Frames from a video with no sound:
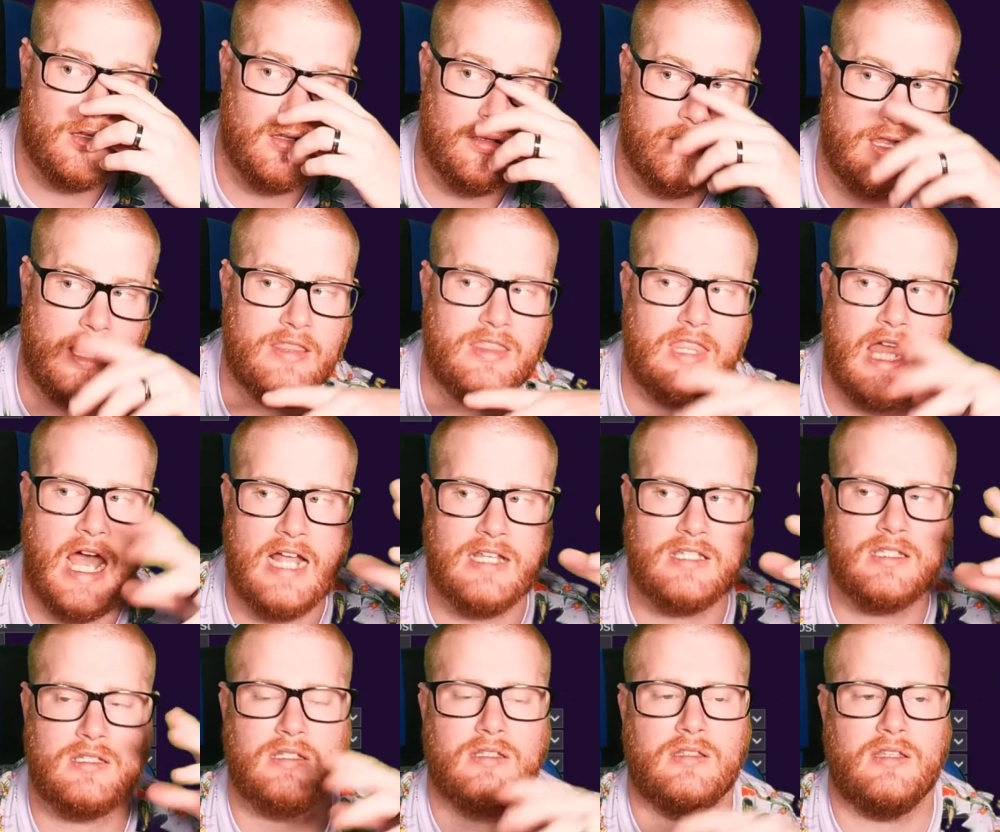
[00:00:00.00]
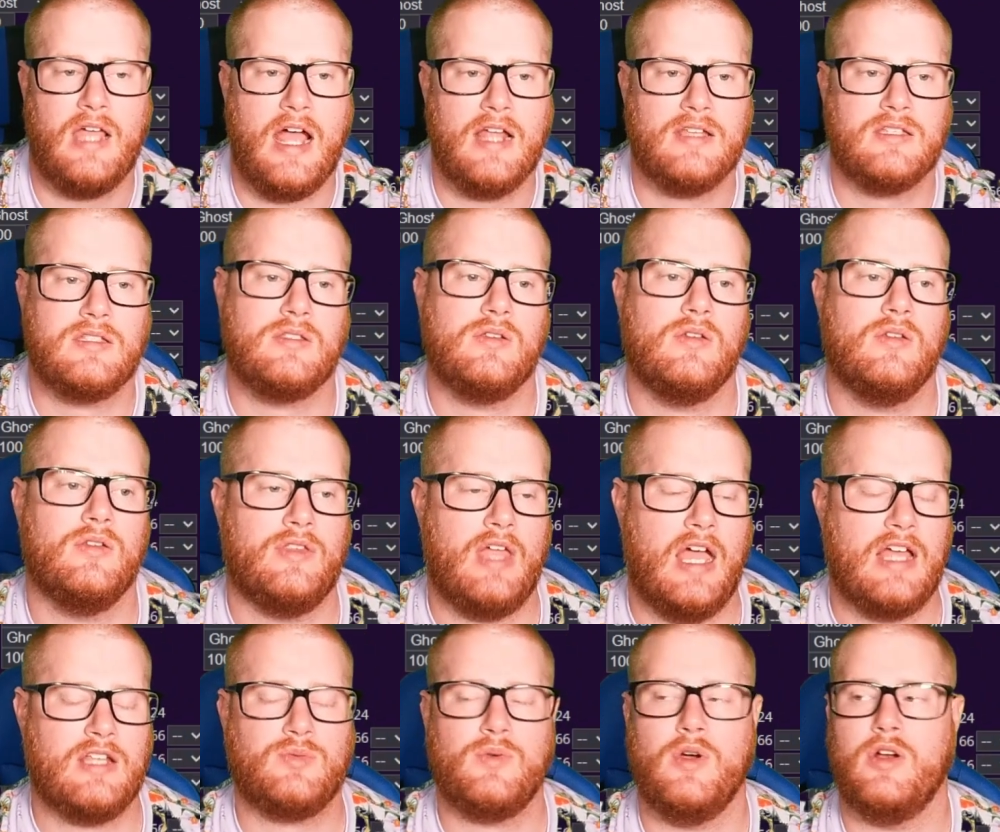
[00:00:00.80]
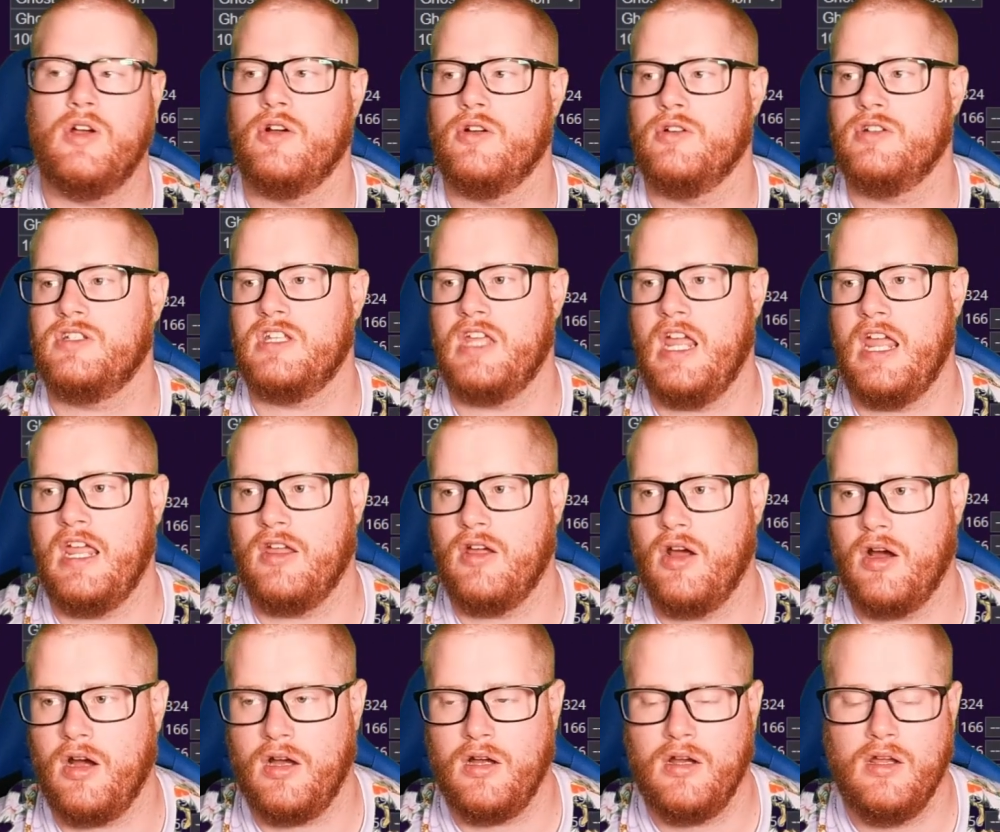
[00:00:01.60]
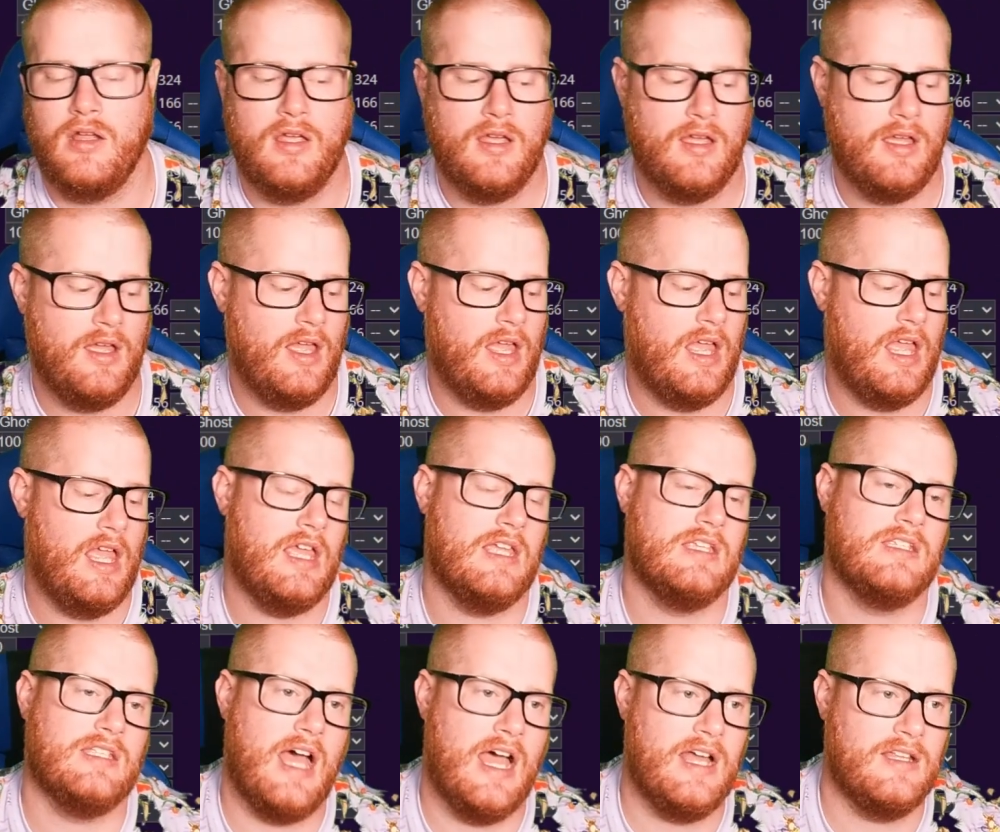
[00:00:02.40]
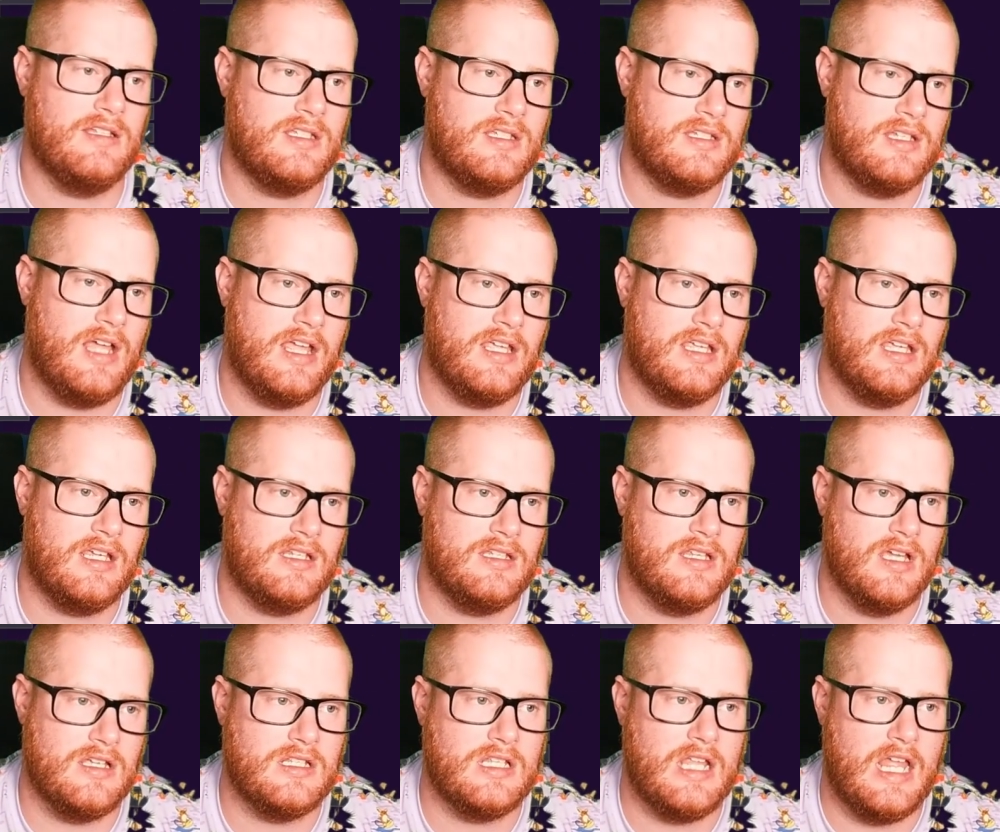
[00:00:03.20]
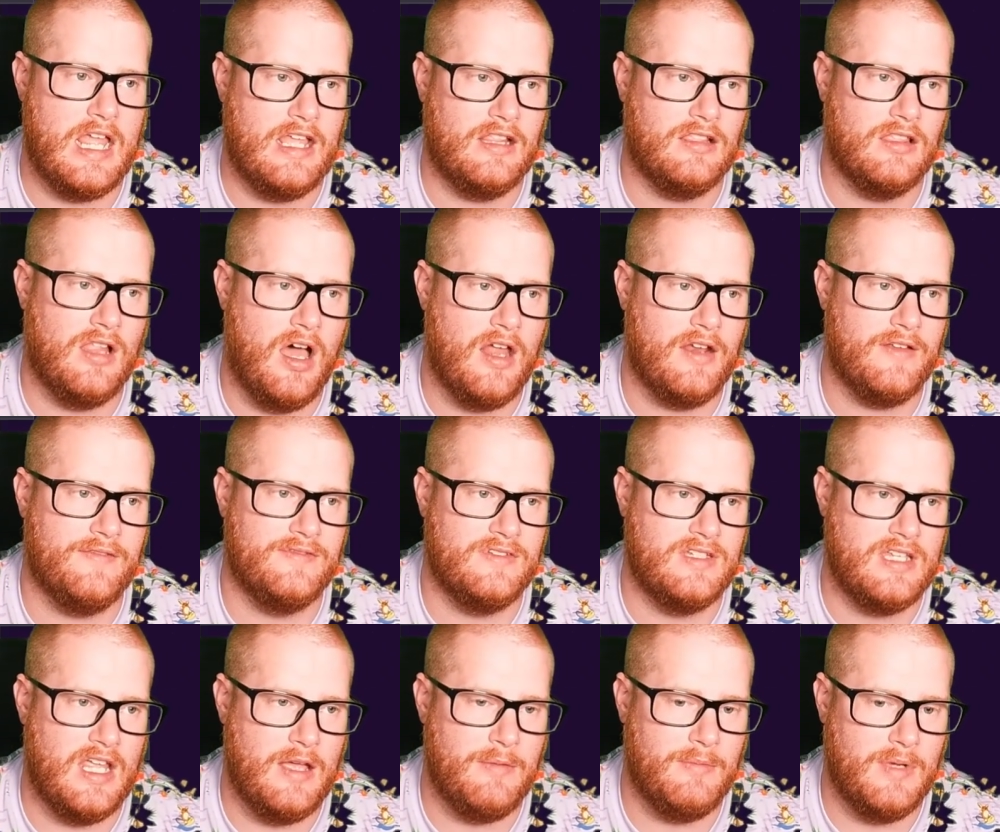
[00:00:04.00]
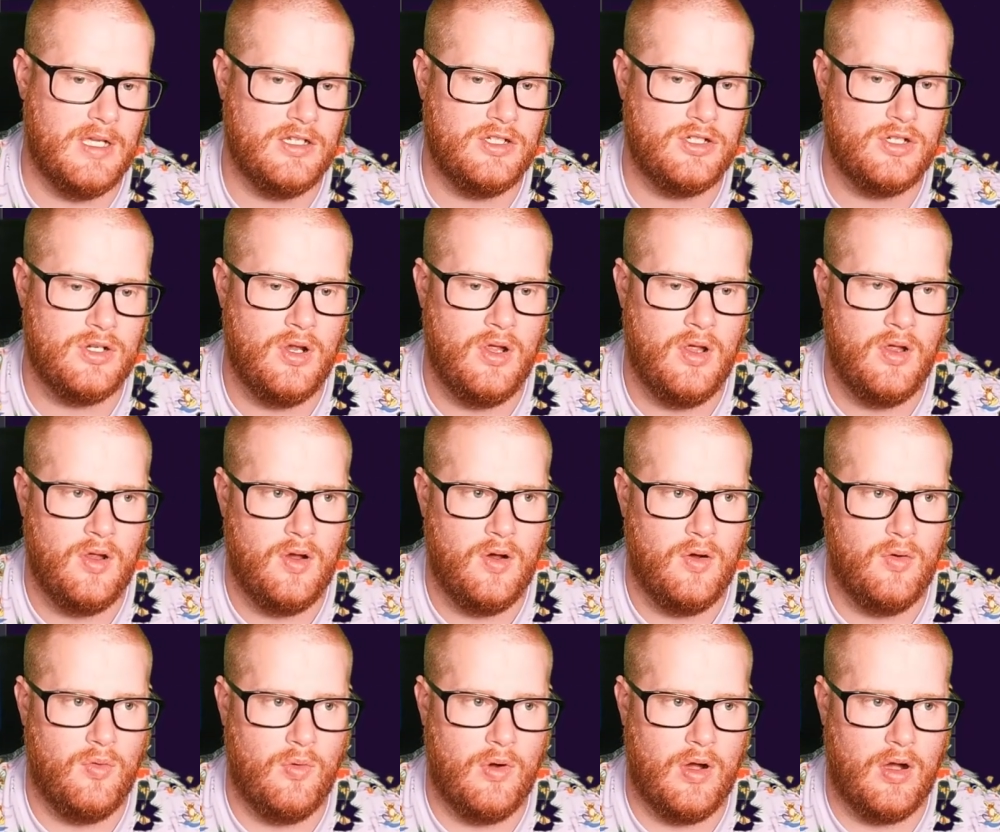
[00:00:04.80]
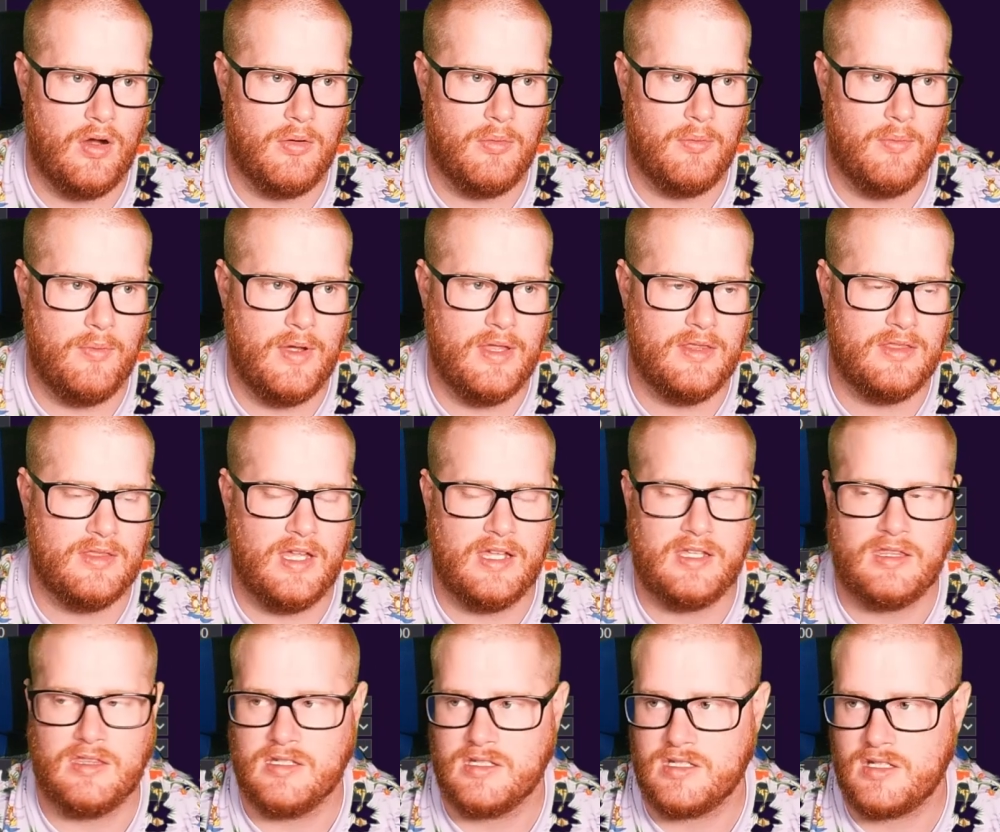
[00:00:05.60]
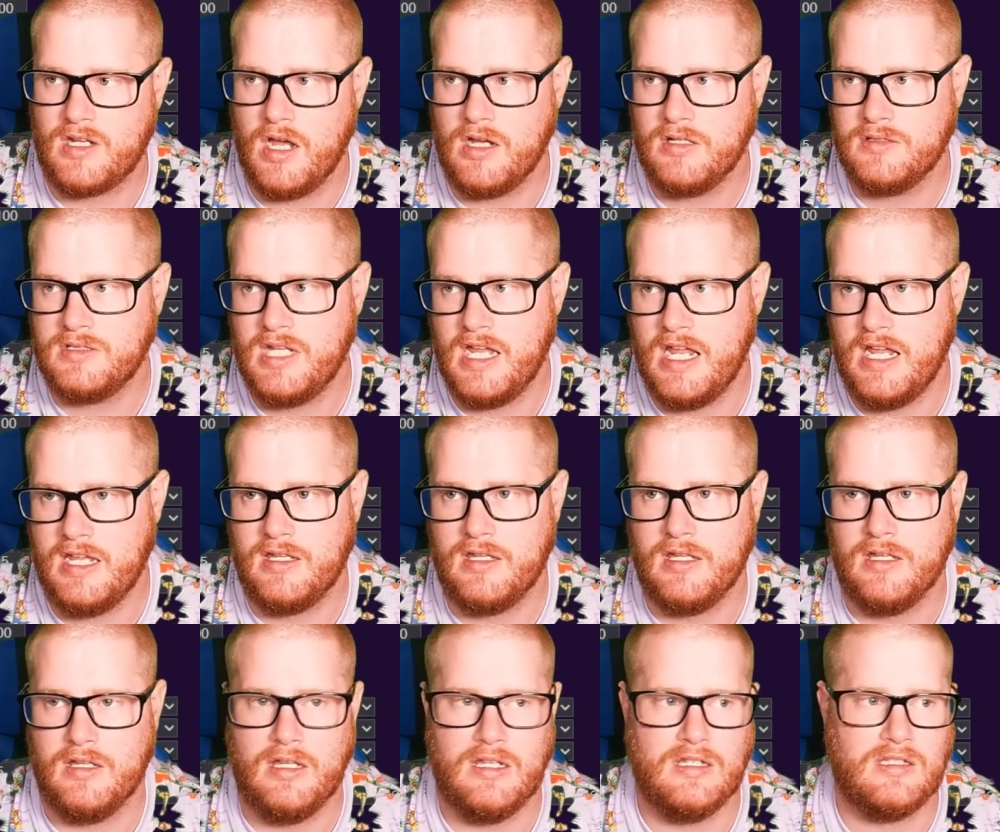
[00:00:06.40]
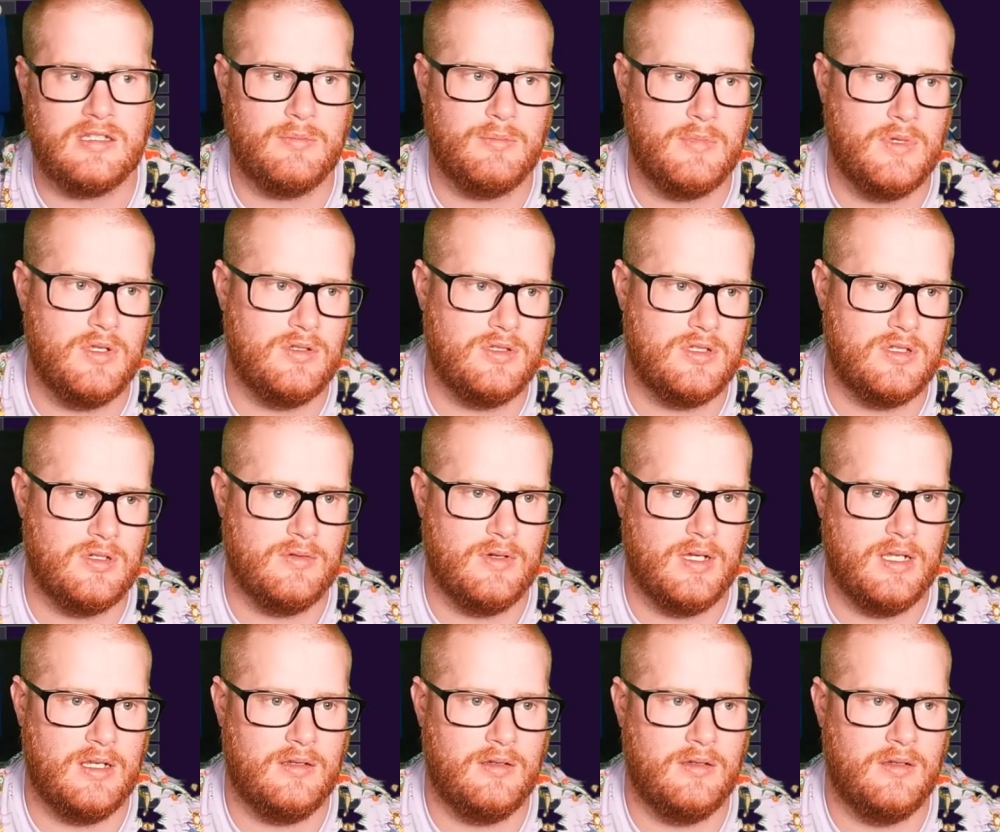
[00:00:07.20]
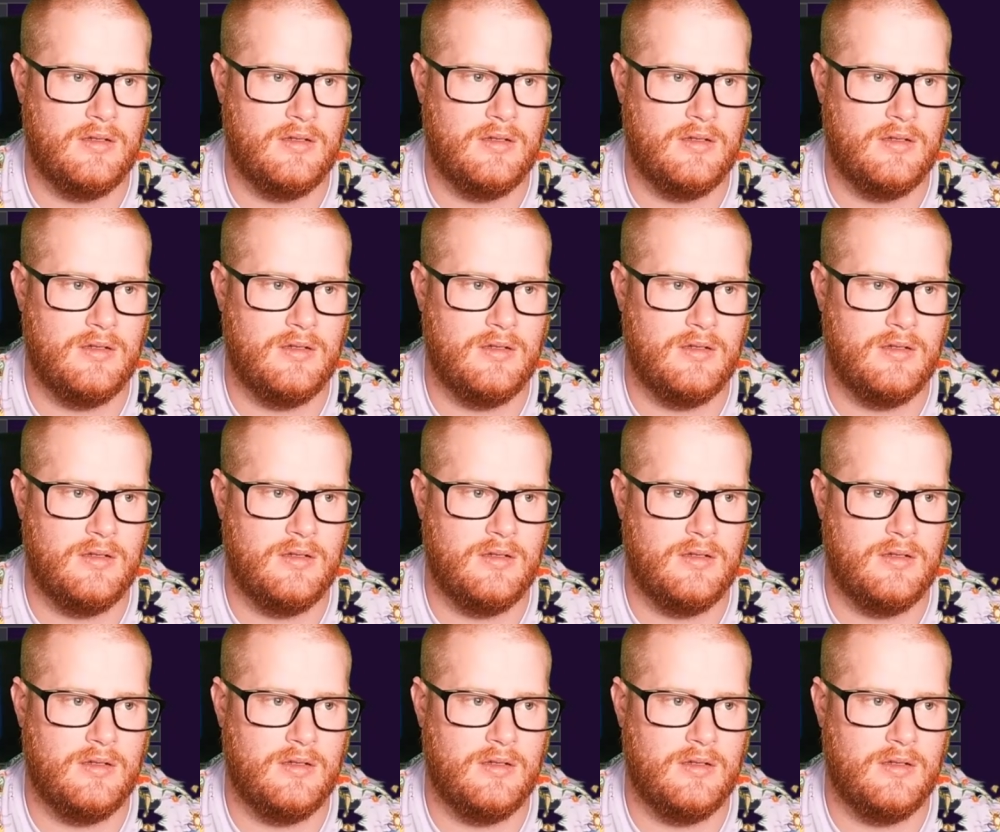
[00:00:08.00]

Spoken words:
Like, that's what hurts Gengar, is that Psychic does a lot of damage, where with like the Skuntank, it's immune to it.